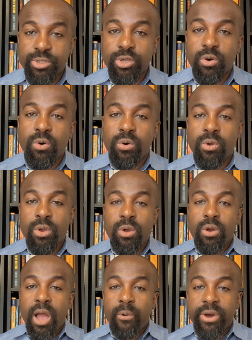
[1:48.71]
So
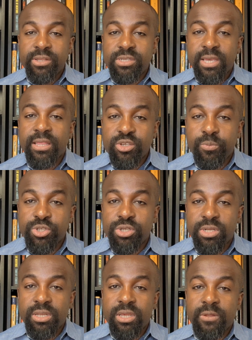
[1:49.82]
I wanted to take this
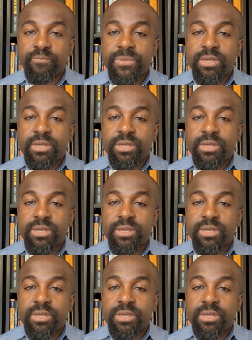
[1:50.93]
opportunity